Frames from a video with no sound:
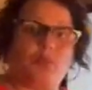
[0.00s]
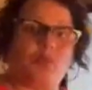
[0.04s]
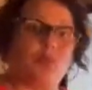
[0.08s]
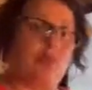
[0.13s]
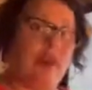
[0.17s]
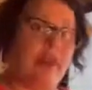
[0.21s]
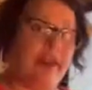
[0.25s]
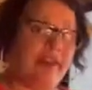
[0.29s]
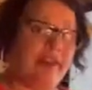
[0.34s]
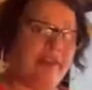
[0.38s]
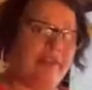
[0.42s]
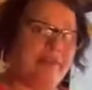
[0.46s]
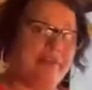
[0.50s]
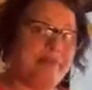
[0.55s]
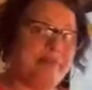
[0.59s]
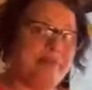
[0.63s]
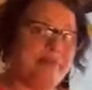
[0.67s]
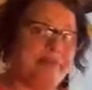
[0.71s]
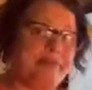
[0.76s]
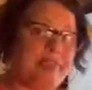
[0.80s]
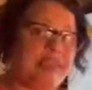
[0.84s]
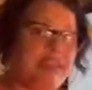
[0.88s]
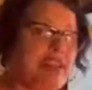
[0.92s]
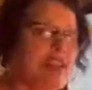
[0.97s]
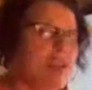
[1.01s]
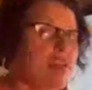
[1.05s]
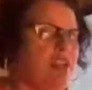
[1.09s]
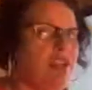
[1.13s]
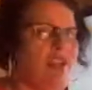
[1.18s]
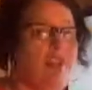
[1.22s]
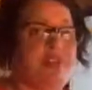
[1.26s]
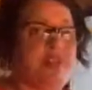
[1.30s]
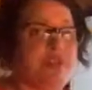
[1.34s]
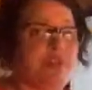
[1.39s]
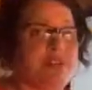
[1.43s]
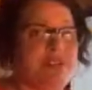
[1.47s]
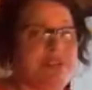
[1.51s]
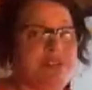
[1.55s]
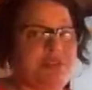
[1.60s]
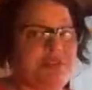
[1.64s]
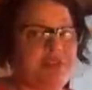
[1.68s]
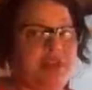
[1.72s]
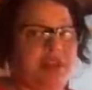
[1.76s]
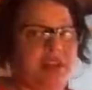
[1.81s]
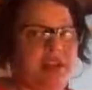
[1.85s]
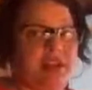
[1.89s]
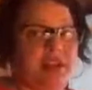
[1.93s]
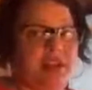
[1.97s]
Well, there was
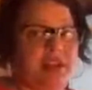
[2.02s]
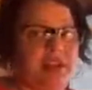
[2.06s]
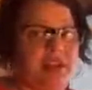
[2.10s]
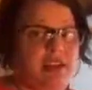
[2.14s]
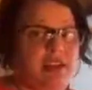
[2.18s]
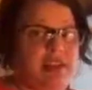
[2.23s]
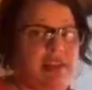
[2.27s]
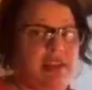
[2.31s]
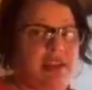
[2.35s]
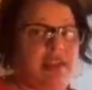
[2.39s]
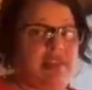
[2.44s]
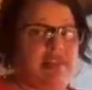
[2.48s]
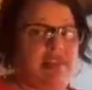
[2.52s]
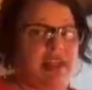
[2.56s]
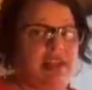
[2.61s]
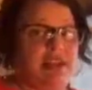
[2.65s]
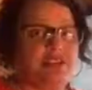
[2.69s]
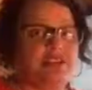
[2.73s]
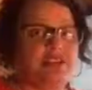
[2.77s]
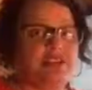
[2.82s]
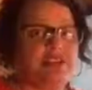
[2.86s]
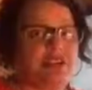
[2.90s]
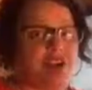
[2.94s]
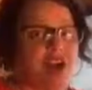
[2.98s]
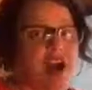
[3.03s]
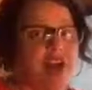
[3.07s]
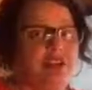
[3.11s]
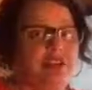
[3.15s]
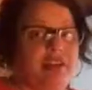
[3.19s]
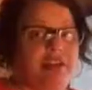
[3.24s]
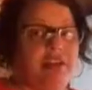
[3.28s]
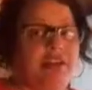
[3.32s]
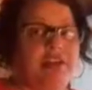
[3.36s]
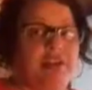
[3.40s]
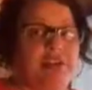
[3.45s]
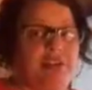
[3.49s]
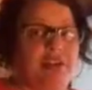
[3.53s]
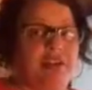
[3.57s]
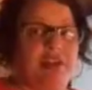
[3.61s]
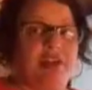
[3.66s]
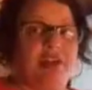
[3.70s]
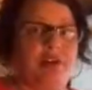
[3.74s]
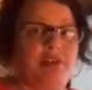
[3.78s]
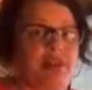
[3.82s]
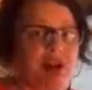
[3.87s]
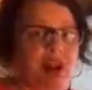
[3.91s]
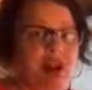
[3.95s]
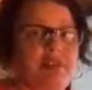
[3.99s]
3 that strongly agreed
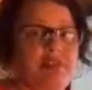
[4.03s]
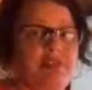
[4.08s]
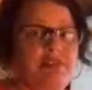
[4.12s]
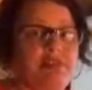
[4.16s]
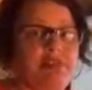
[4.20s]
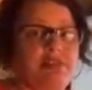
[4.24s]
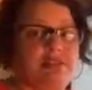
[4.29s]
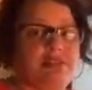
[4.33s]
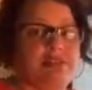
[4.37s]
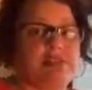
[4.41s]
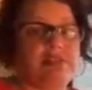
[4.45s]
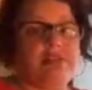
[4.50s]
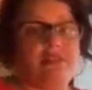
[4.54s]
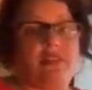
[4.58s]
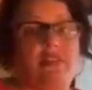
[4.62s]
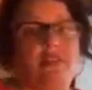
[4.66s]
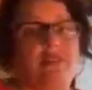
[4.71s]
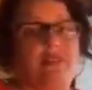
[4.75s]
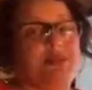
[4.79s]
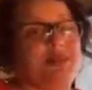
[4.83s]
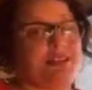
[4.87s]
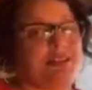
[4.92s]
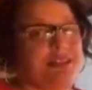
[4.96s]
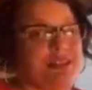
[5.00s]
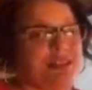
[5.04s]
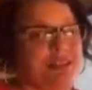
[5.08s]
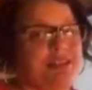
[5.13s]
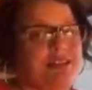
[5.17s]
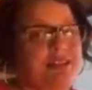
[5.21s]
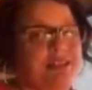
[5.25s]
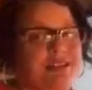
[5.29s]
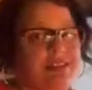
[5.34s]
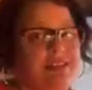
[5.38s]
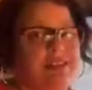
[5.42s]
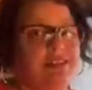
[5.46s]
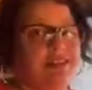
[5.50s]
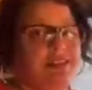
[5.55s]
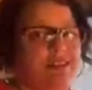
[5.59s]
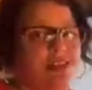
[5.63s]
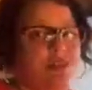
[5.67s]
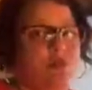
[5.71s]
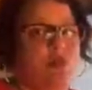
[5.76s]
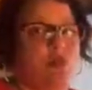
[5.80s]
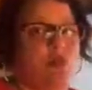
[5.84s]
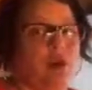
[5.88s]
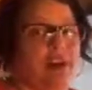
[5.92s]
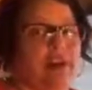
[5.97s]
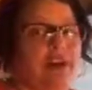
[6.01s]
it was. There was 13 that
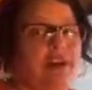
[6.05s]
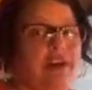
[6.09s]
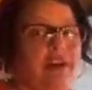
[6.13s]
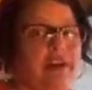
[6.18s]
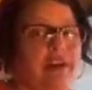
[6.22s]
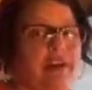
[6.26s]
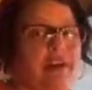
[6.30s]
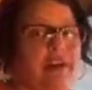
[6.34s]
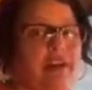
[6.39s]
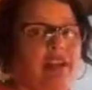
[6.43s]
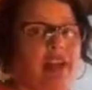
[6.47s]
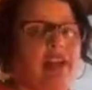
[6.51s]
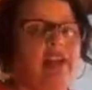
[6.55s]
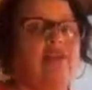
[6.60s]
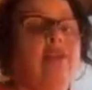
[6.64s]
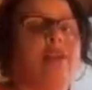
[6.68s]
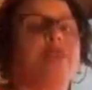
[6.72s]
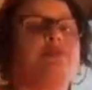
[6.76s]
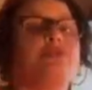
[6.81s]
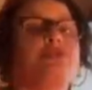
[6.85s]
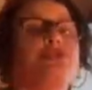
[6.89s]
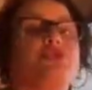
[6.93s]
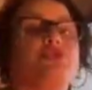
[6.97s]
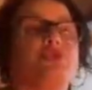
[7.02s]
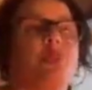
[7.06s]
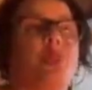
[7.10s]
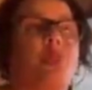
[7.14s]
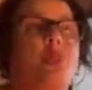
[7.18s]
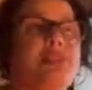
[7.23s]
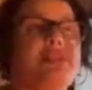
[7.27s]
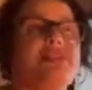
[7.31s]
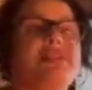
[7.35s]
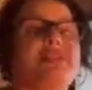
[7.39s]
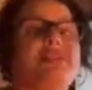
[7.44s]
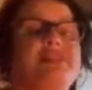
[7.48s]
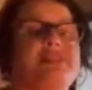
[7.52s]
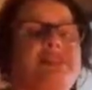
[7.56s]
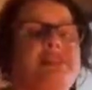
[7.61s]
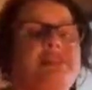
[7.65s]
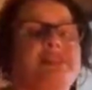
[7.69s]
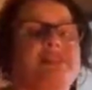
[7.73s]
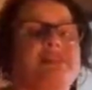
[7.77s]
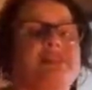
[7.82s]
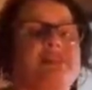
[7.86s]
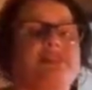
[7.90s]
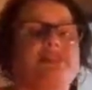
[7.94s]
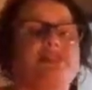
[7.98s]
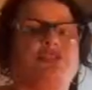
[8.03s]
somewhat agreed, and there was
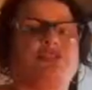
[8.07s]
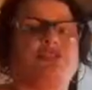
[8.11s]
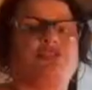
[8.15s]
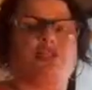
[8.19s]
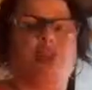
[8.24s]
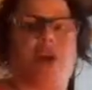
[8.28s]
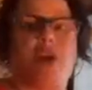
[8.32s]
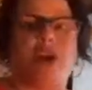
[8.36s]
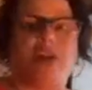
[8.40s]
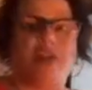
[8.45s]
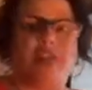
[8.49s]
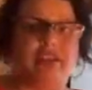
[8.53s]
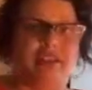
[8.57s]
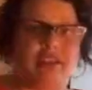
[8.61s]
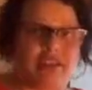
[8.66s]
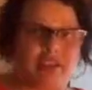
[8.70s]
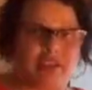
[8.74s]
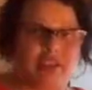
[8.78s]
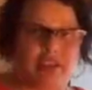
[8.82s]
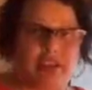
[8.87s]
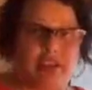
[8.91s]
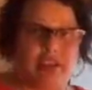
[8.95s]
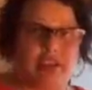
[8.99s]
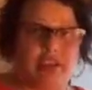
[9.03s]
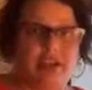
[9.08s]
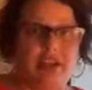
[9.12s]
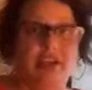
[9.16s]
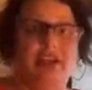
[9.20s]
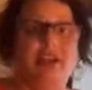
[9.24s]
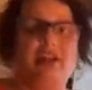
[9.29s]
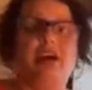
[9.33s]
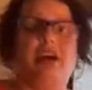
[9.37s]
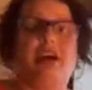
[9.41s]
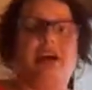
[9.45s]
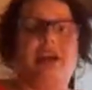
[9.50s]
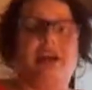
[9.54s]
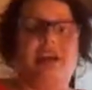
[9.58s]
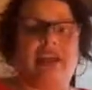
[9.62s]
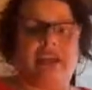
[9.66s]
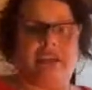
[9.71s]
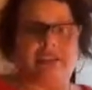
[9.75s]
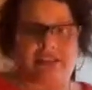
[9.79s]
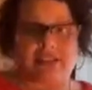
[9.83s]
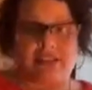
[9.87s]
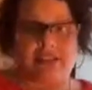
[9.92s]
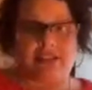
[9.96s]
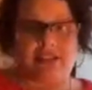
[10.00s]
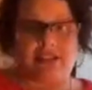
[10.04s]
26 that strongly agreed
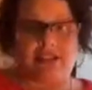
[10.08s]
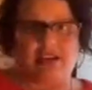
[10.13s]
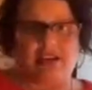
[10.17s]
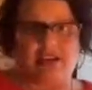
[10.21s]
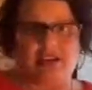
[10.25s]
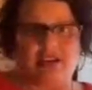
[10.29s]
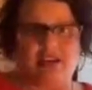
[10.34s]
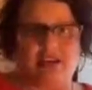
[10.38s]
against it.